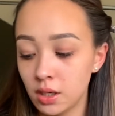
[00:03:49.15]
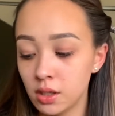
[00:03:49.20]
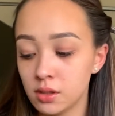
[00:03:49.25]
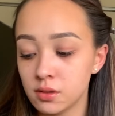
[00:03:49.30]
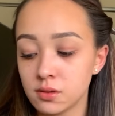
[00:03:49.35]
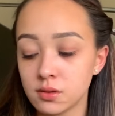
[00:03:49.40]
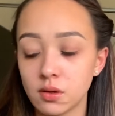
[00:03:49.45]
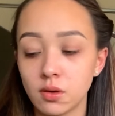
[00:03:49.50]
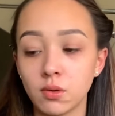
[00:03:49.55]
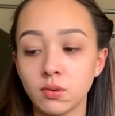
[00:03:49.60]

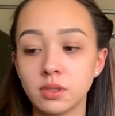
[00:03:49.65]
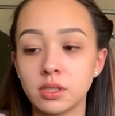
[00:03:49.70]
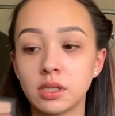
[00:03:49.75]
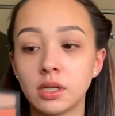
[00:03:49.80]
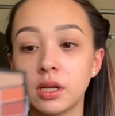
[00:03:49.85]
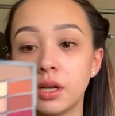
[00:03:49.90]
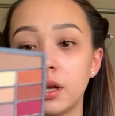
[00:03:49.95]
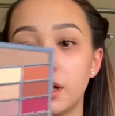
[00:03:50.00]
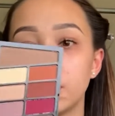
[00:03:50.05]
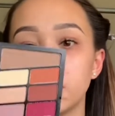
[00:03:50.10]
So
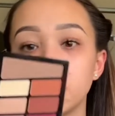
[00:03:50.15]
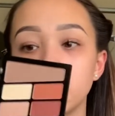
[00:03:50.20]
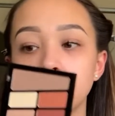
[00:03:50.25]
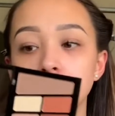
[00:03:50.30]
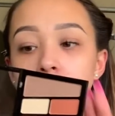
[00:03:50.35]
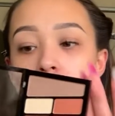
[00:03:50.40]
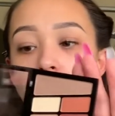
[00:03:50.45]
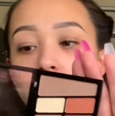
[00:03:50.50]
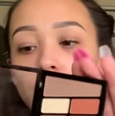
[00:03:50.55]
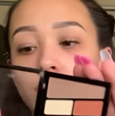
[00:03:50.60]
today I'm going to
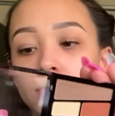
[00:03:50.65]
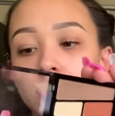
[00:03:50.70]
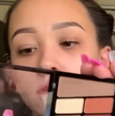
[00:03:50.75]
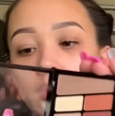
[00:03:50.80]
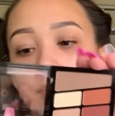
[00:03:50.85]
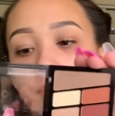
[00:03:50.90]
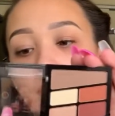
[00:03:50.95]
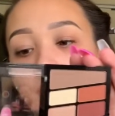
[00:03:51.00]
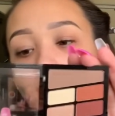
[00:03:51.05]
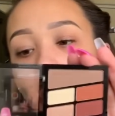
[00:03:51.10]
just use the
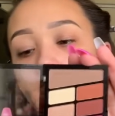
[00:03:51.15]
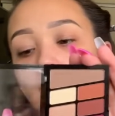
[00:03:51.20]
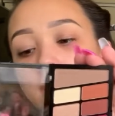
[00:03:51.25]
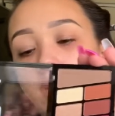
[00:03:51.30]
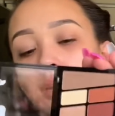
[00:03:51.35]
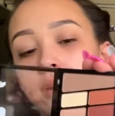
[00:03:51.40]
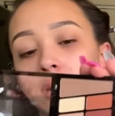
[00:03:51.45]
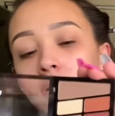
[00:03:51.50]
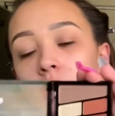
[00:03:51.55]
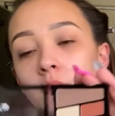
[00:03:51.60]

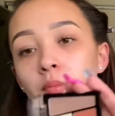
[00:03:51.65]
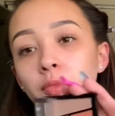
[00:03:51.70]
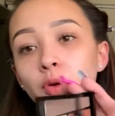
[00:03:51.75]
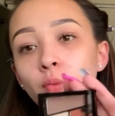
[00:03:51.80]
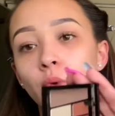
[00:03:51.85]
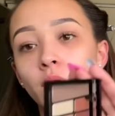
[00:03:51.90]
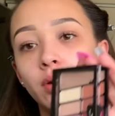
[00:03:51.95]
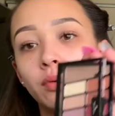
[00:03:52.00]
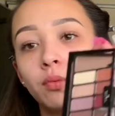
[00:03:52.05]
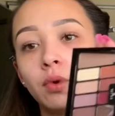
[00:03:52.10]
palette, the
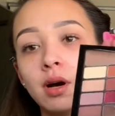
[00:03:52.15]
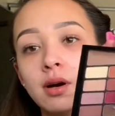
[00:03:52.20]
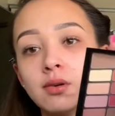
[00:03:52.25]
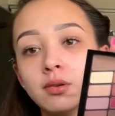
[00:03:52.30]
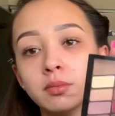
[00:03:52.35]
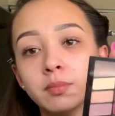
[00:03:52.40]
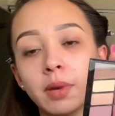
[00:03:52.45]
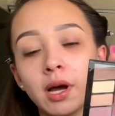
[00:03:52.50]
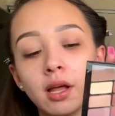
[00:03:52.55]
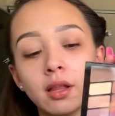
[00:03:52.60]
Wet n
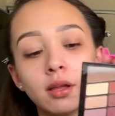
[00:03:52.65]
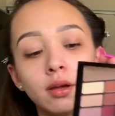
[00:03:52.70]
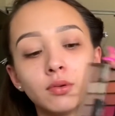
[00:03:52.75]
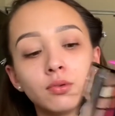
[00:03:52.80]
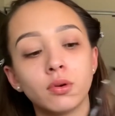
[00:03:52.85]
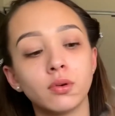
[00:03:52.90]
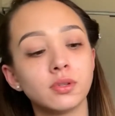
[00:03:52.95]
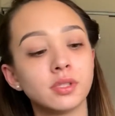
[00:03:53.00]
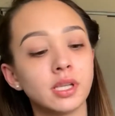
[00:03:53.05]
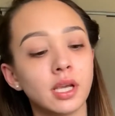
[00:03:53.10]
Wild palette,
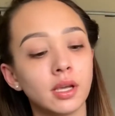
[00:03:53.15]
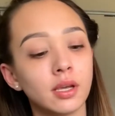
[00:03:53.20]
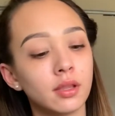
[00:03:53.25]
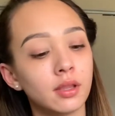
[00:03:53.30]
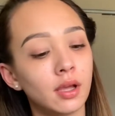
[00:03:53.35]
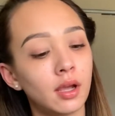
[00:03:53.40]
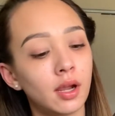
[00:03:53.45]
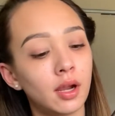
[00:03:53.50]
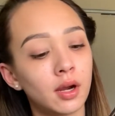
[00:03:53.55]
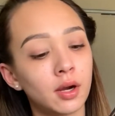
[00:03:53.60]
Rosé in
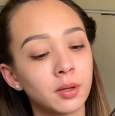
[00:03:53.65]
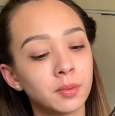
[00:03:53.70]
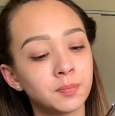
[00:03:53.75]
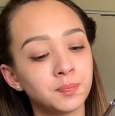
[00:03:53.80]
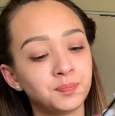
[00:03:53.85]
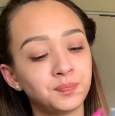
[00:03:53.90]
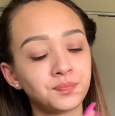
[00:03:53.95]
the Air.